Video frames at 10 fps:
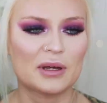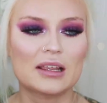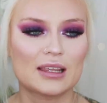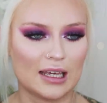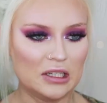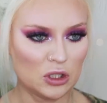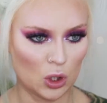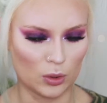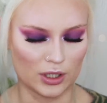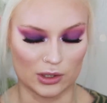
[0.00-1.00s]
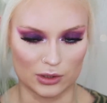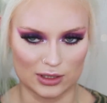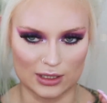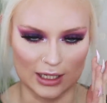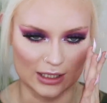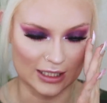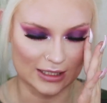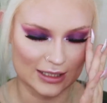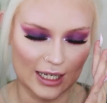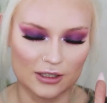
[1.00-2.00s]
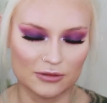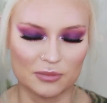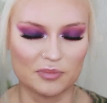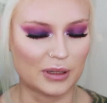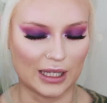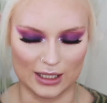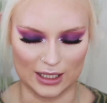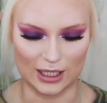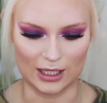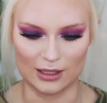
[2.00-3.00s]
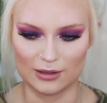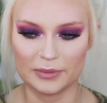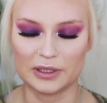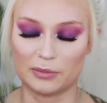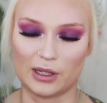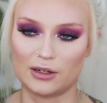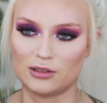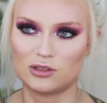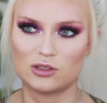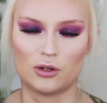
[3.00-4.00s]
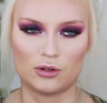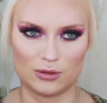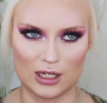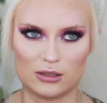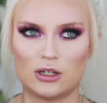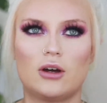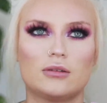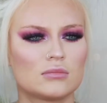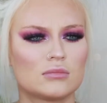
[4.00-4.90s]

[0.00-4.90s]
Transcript: But I think I know what it looks like. Like, it's kind of a pinky lip liner, so carry on.